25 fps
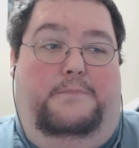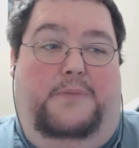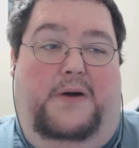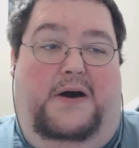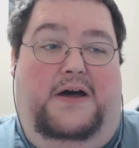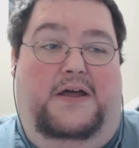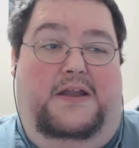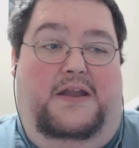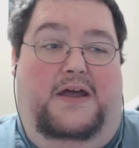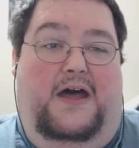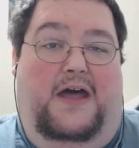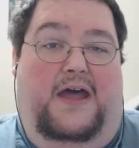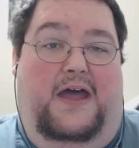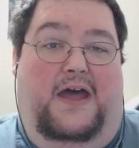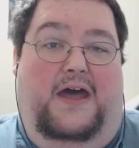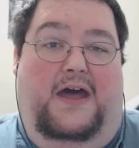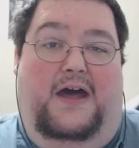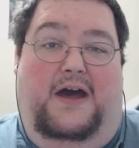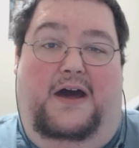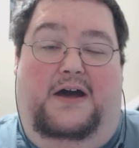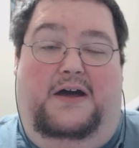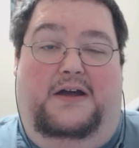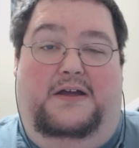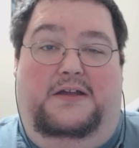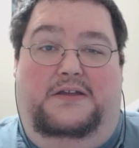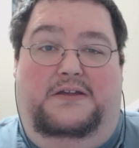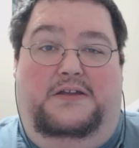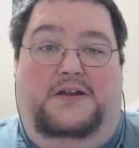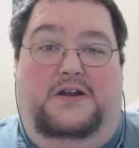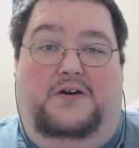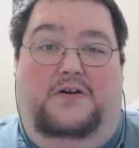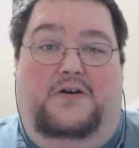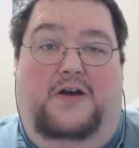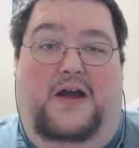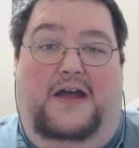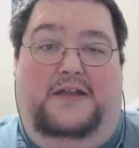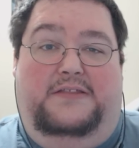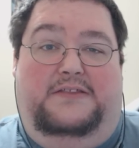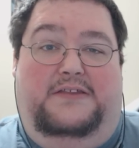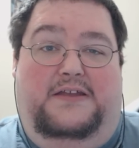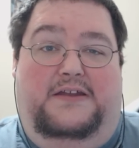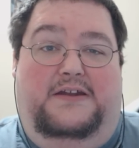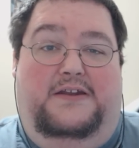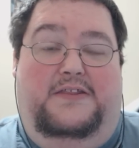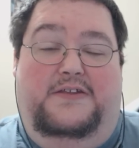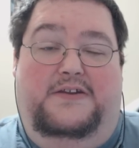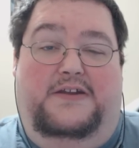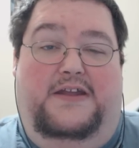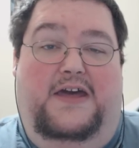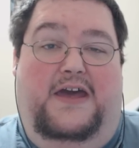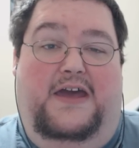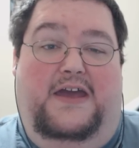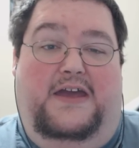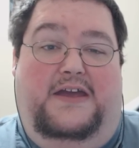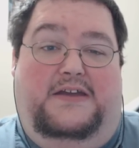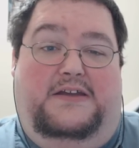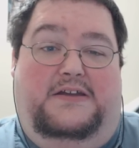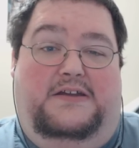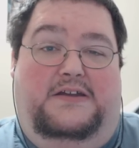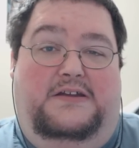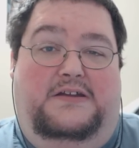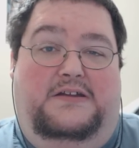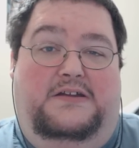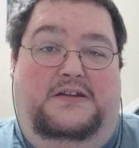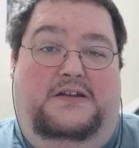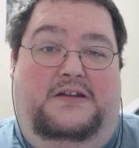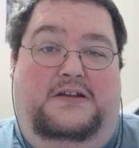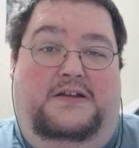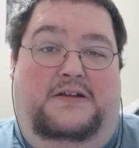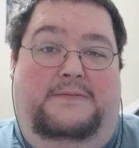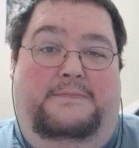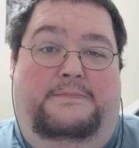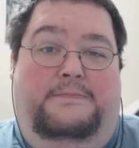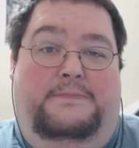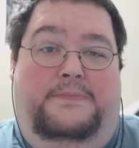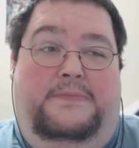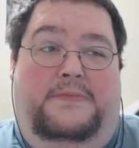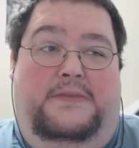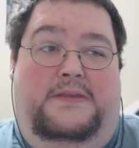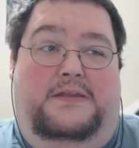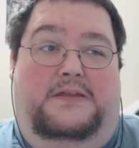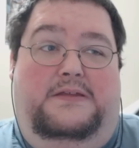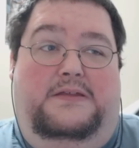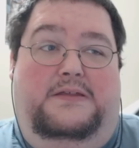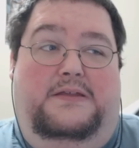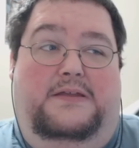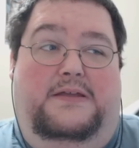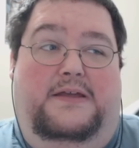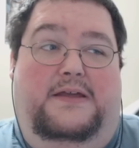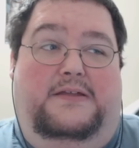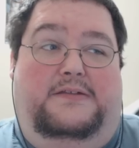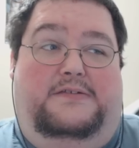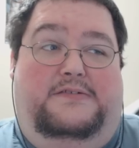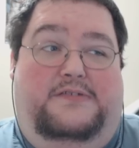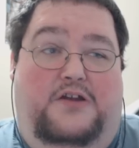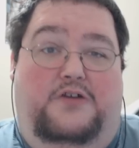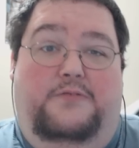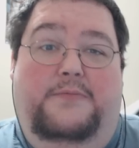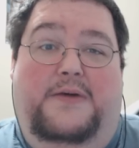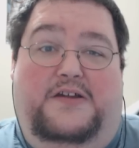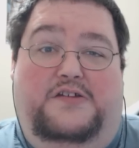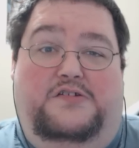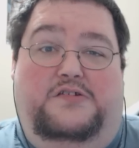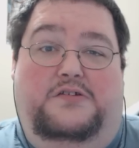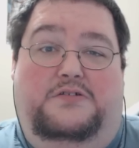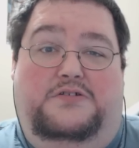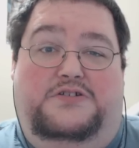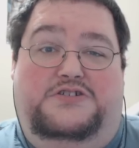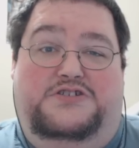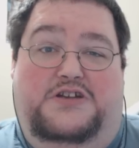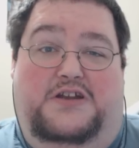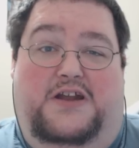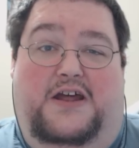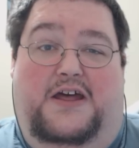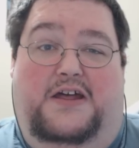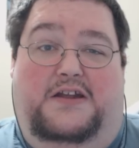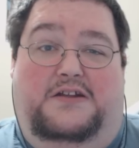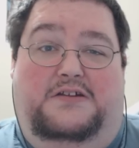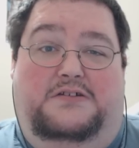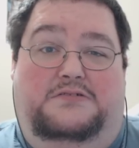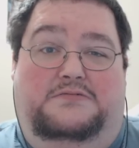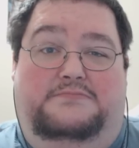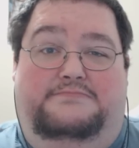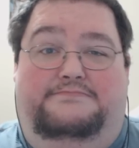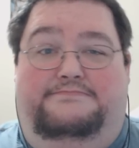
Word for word: But, at, you know, at the end of the day, it still makes you a shithead.